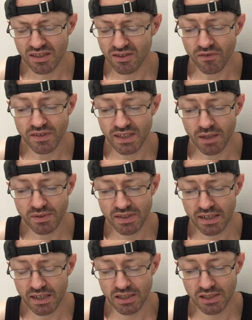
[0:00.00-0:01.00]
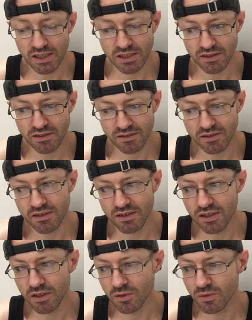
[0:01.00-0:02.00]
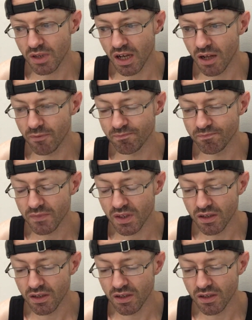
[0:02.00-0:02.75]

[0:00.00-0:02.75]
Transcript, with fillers: obviously upset because she just killed her